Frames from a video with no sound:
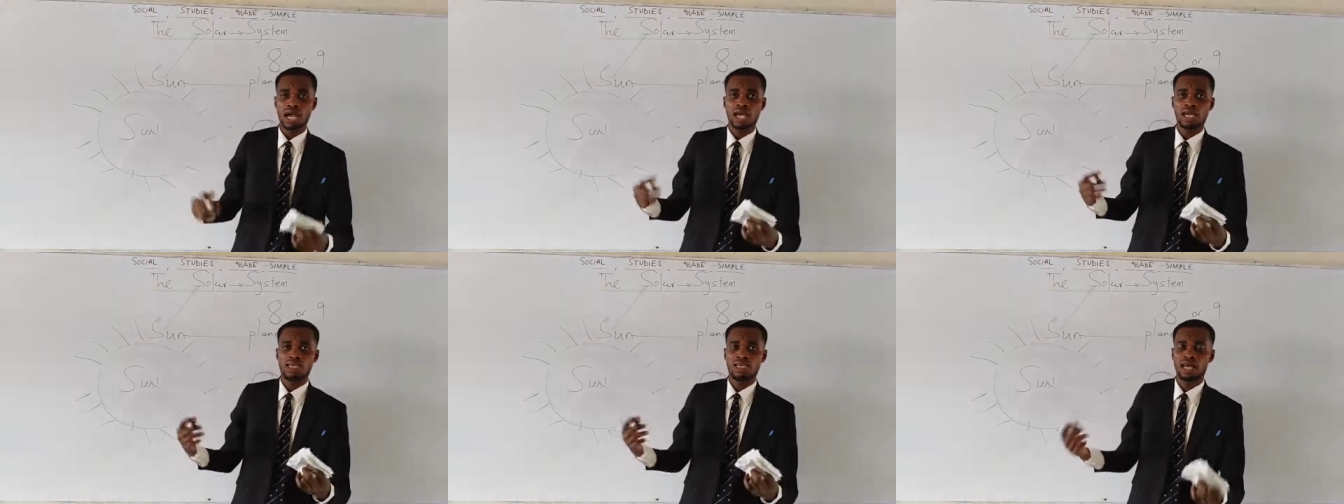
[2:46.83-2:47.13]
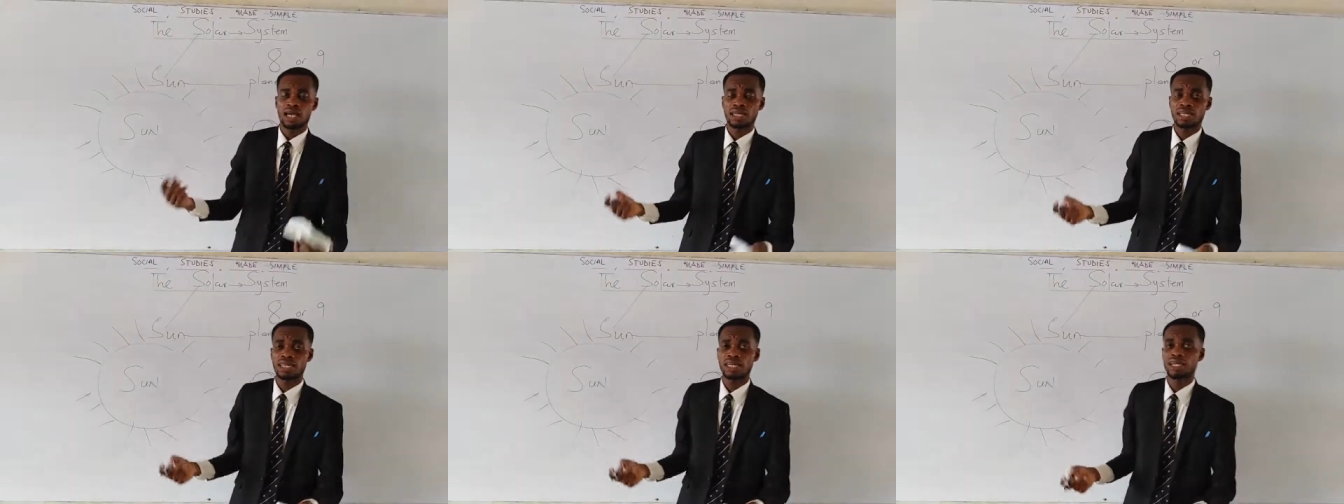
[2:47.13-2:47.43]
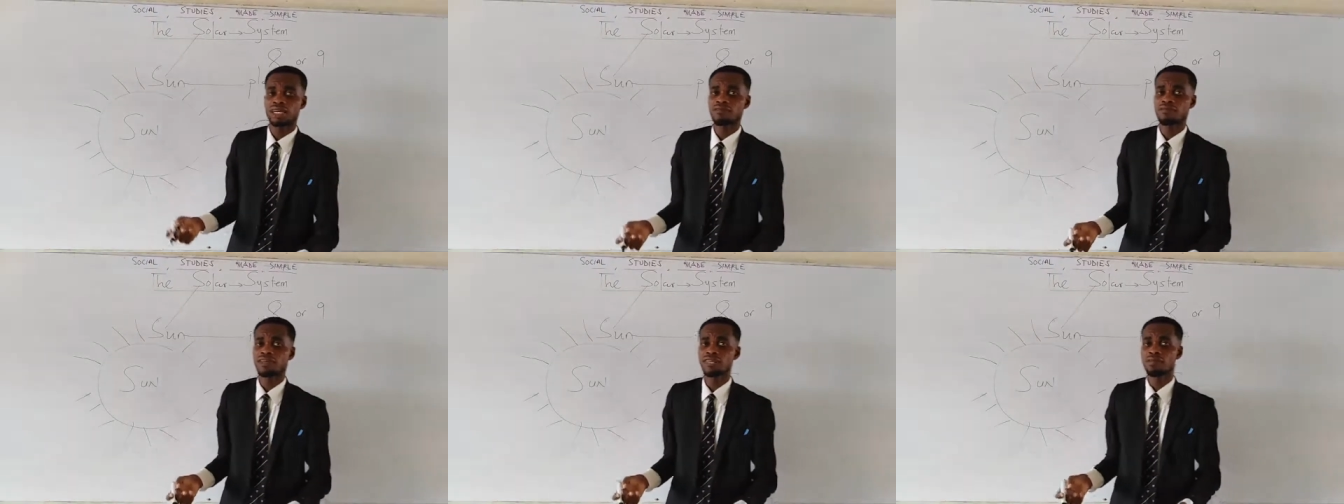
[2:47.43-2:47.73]
and other
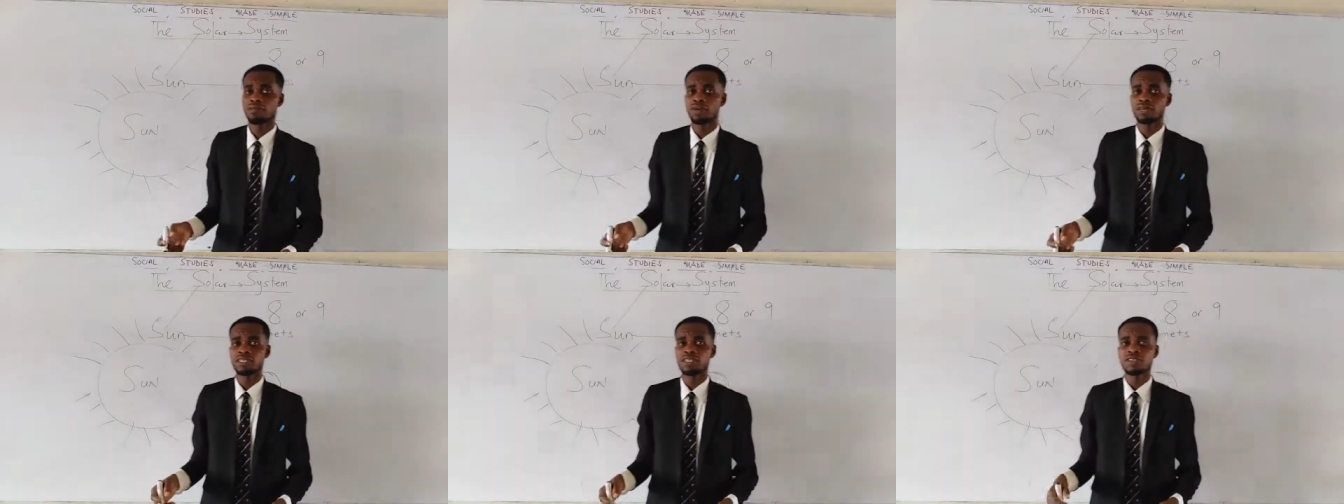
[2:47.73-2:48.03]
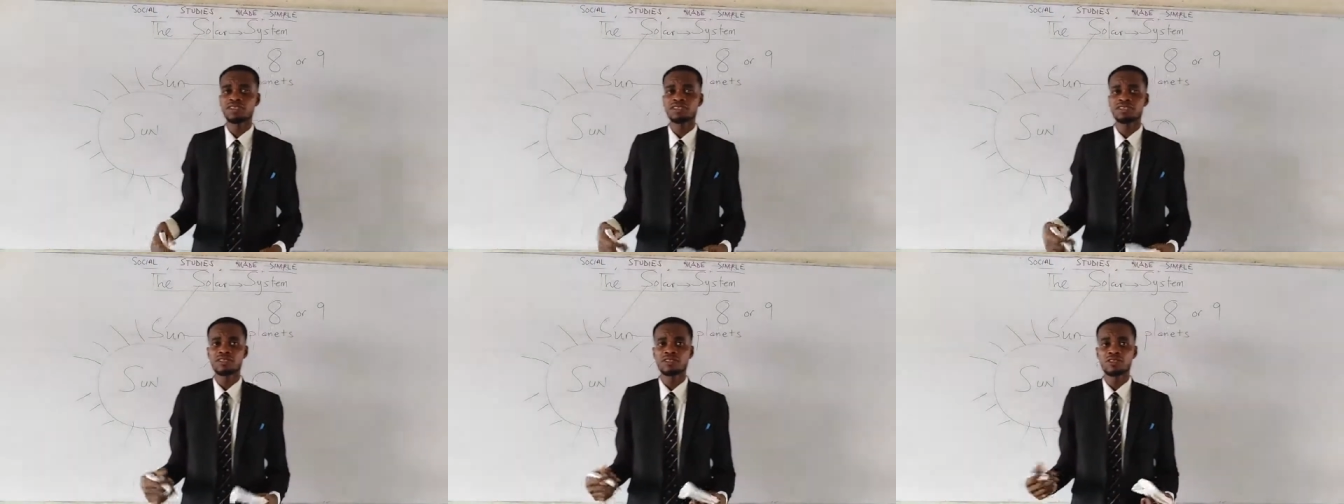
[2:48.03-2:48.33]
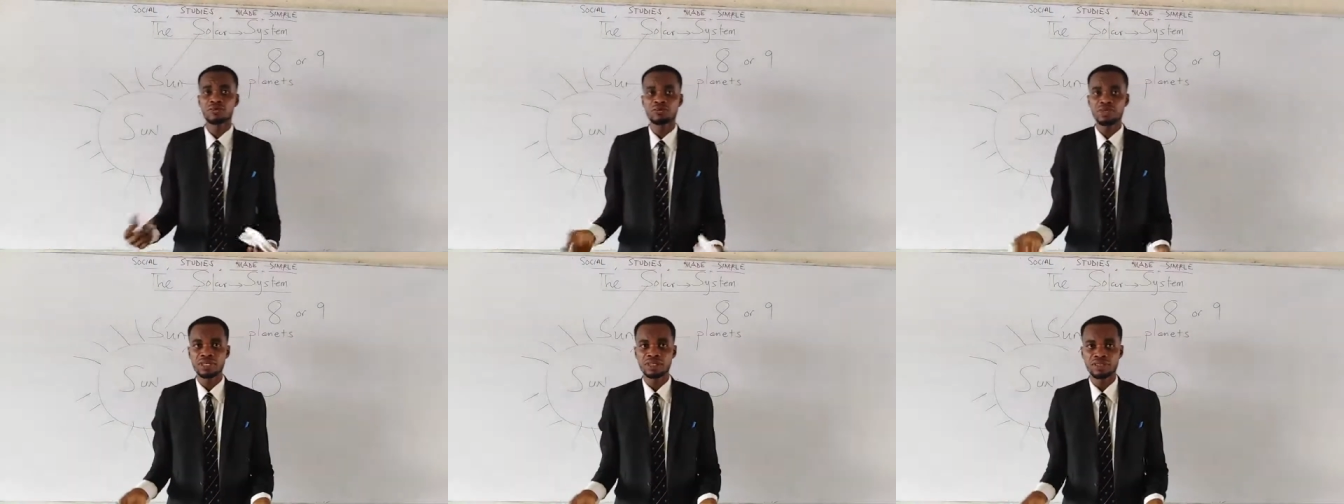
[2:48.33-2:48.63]
heavenly bodies in
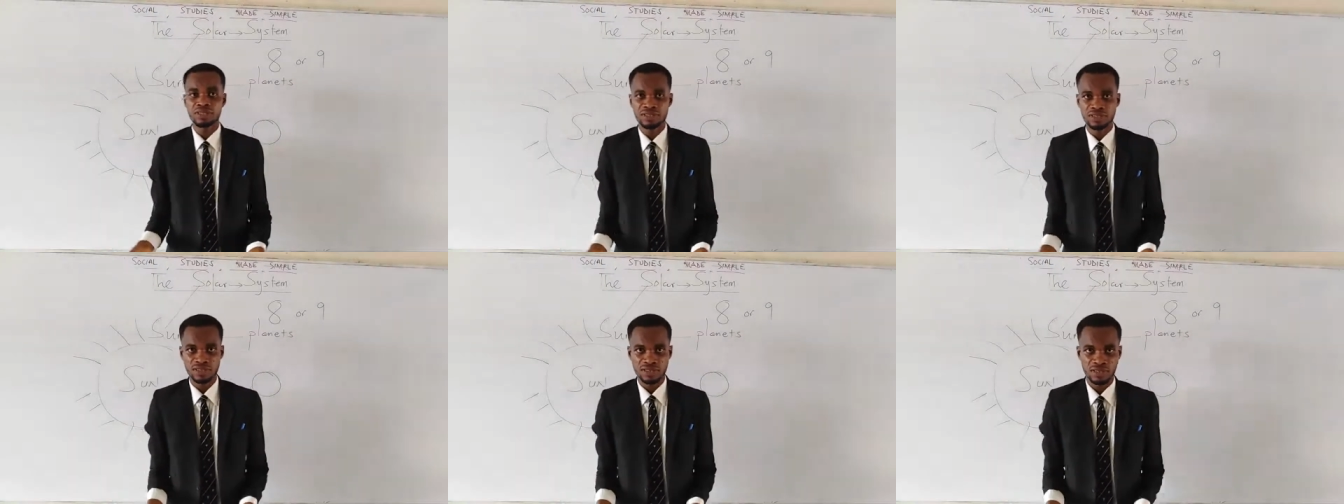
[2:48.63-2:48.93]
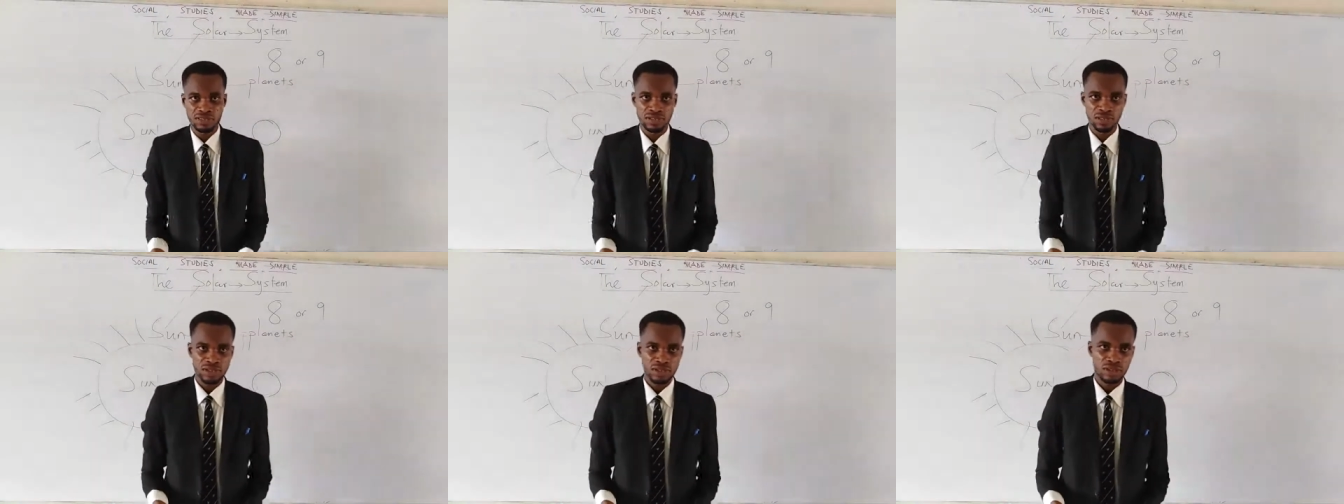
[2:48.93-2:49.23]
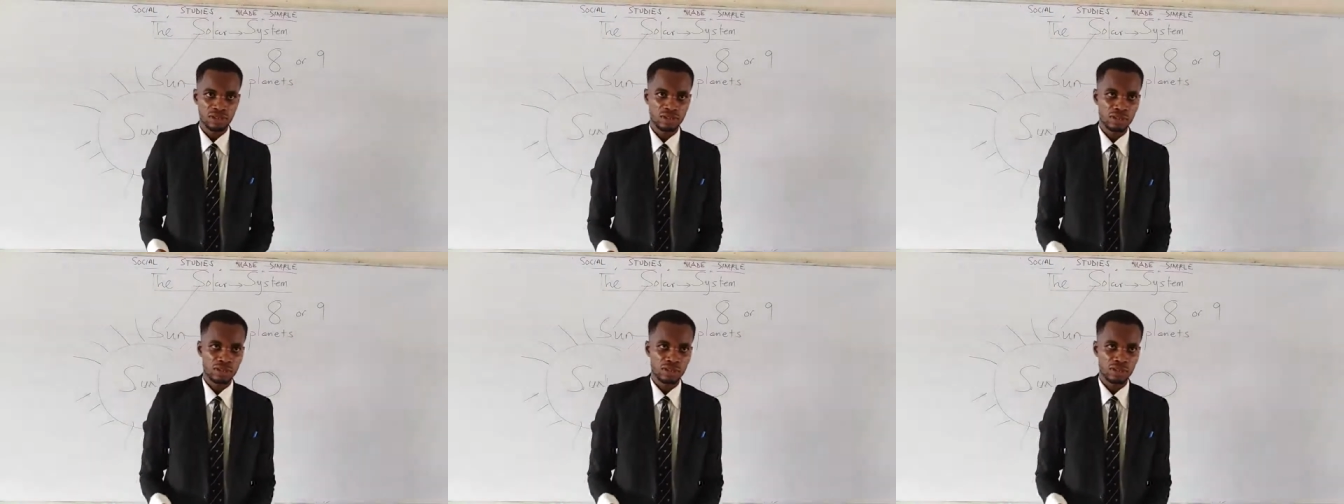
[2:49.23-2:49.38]
space.